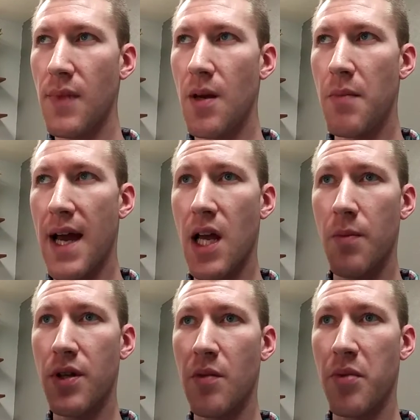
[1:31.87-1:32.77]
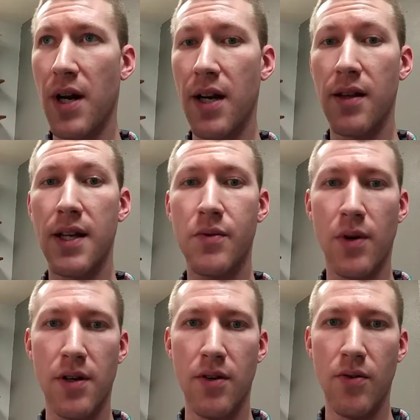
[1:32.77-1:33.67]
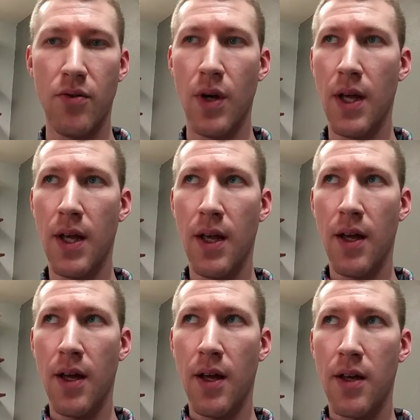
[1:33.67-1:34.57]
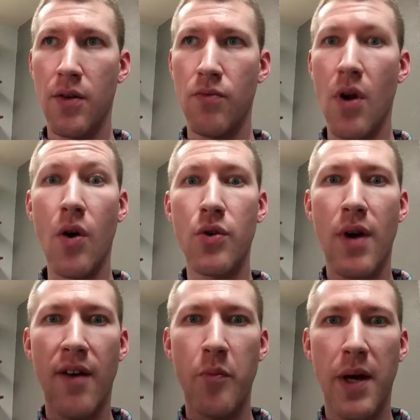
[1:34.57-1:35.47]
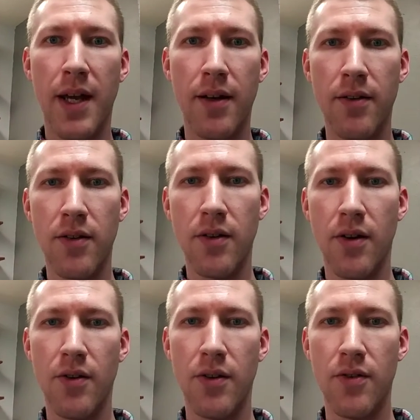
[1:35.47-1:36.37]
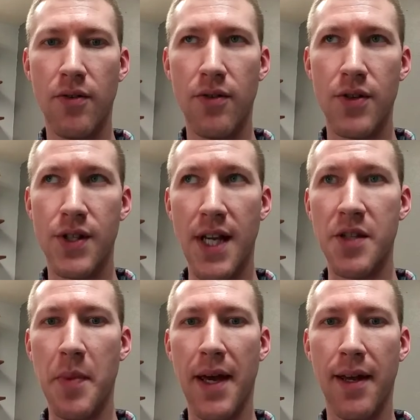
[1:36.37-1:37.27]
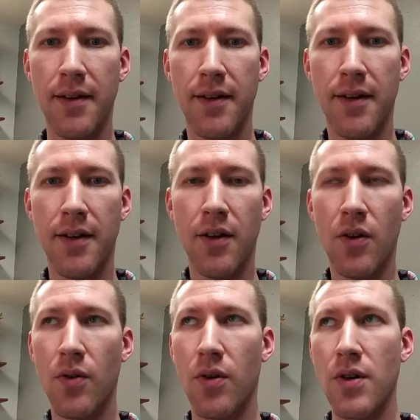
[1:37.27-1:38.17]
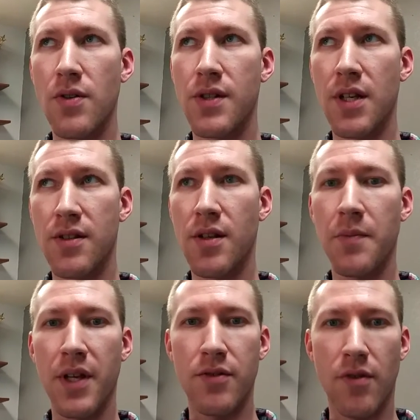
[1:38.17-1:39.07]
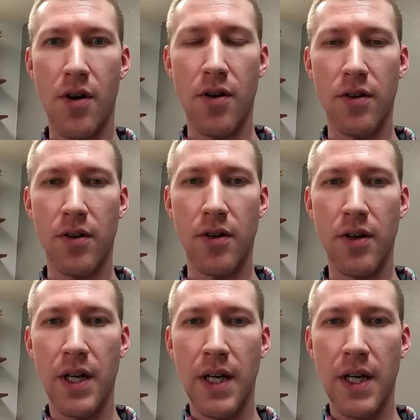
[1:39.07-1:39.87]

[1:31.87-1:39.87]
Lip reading: Back up to the brain, and that's where you have pain. You sense pain, or you sense something's wrong, or